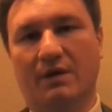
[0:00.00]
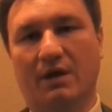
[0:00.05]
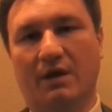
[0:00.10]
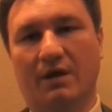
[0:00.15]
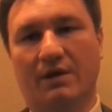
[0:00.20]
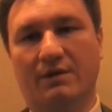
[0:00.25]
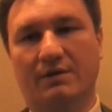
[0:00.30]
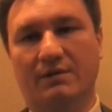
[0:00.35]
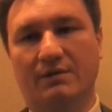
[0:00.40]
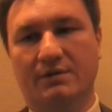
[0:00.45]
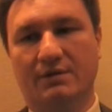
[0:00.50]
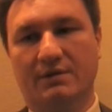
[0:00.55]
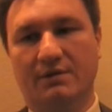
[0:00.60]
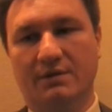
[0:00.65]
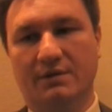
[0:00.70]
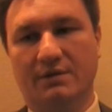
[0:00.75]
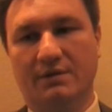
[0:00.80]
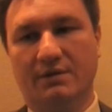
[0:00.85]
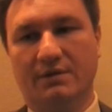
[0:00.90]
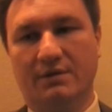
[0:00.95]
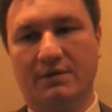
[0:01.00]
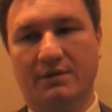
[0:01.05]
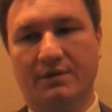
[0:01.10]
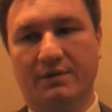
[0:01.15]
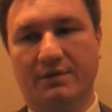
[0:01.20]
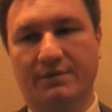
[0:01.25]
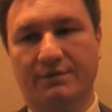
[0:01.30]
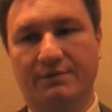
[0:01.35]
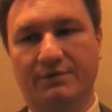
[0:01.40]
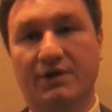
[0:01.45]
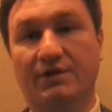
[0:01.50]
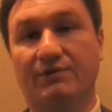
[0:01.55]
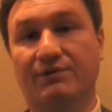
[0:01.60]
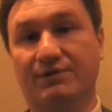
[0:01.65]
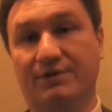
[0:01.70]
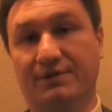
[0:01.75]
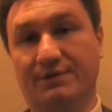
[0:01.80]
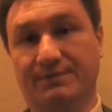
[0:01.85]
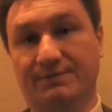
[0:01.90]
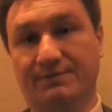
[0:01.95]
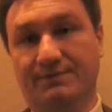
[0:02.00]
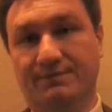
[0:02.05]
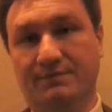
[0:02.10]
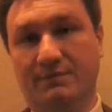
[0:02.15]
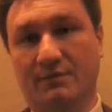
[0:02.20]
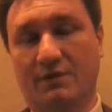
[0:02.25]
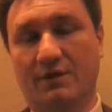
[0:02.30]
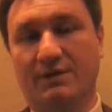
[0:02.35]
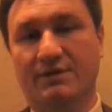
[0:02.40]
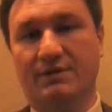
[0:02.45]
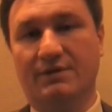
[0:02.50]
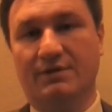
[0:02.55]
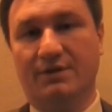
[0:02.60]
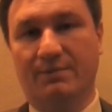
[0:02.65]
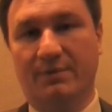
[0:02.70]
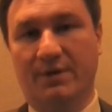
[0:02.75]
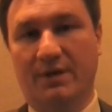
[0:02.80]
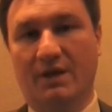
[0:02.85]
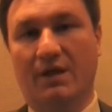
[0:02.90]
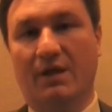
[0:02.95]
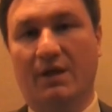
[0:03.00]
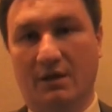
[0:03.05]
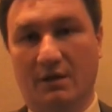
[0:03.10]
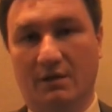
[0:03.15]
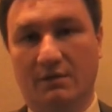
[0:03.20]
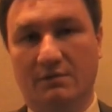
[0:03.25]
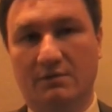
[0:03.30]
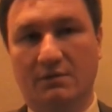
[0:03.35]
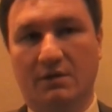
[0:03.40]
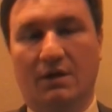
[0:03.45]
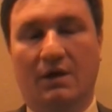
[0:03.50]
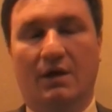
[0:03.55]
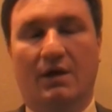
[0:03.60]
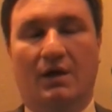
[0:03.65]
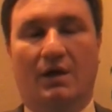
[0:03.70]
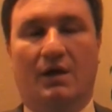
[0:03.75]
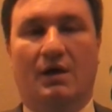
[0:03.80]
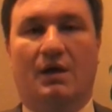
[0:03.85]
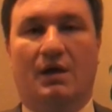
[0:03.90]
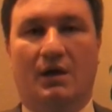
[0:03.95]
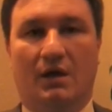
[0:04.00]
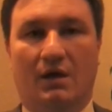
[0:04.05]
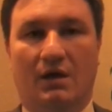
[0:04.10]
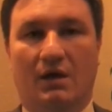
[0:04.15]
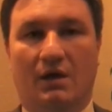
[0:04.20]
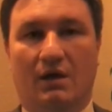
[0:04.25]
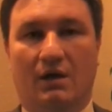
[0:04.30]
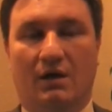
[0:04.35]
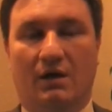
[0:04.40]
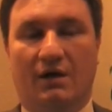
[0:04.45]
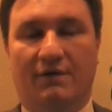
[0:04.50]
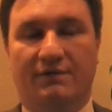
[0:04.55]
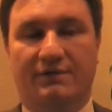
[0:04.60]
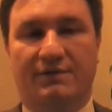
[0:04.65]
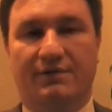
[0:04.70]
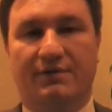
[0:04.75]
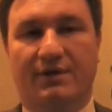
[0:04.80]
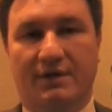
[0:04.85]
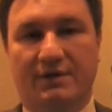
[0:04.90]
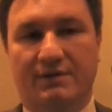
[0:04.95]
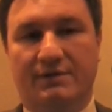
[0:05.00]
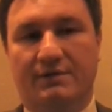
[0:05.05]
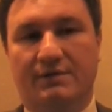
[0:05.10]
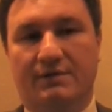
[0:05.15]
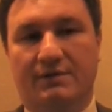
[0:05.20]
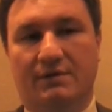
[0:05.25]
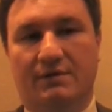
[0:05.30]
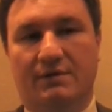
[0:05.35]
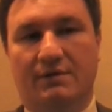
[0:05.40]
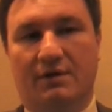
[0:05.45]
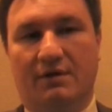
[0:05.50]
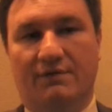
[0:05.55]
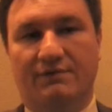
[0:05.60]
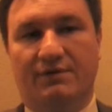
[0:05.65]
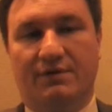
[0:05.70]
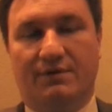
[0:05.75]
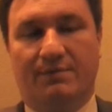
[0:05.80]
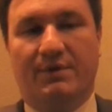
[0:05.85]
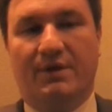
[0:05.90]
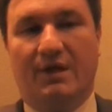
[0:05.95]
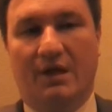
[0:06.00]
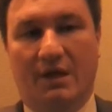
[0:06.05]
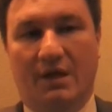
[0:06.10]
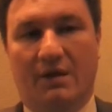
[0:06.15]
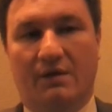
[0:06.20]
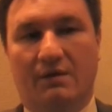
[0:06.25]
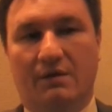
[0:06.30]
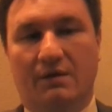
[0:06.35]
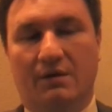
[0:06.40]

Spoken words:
and charity. This is the beginning. After that, after the beginning,